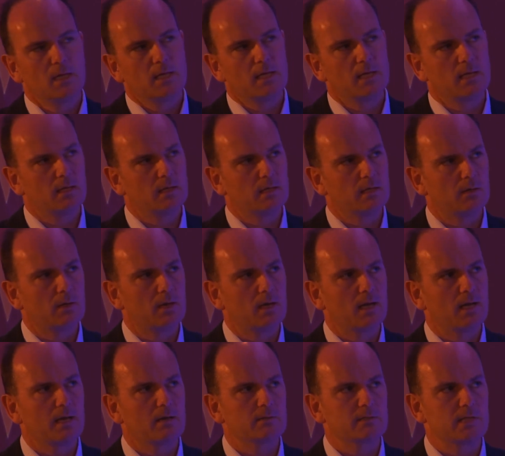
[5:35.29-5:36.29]
It
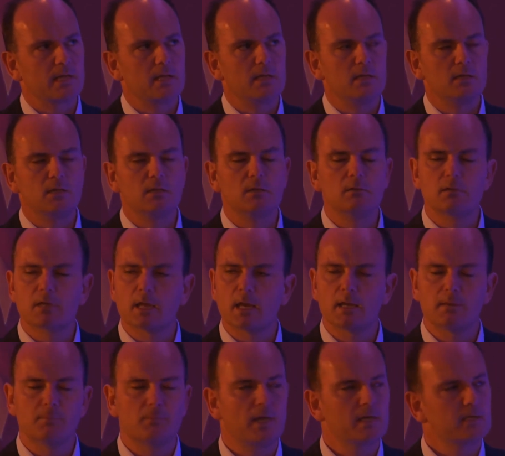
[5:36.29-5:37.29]
allows a
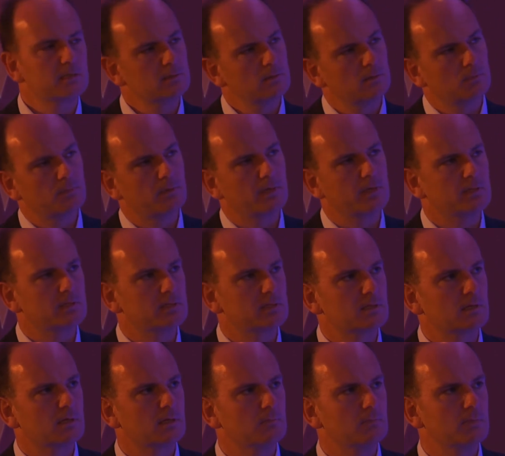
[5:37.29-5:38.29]
UK-based operator
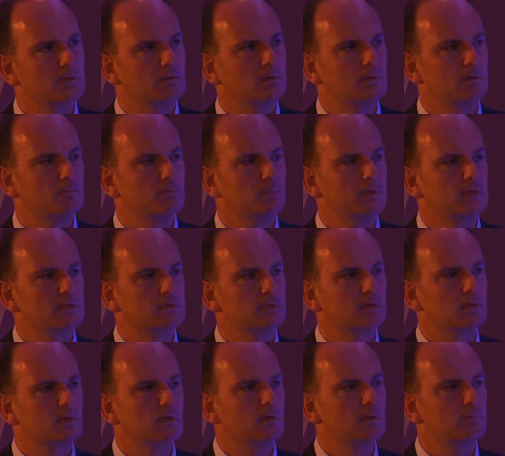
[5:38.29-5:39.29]
to compete at
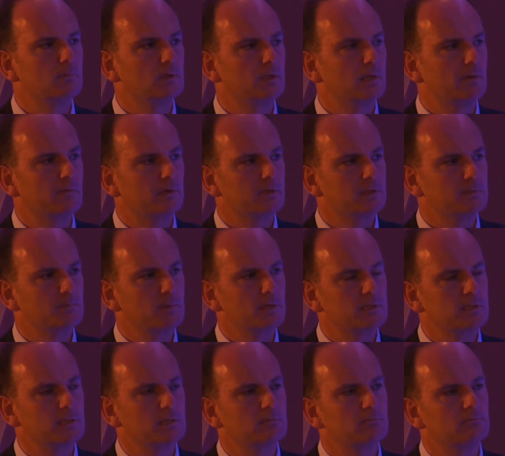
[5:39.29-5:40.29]
a global level,
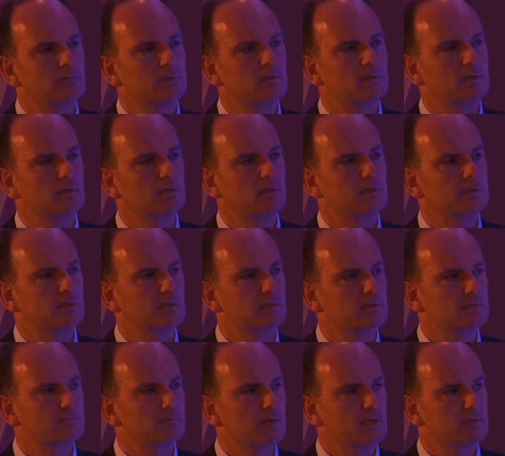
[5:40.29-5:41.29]
especially utilising
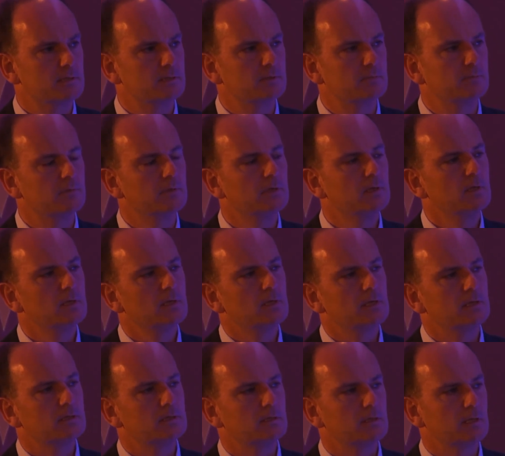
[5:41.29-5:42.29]
this massive
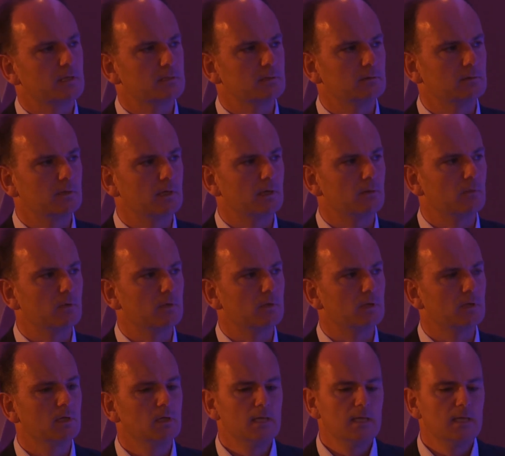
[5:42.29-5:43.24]
international network.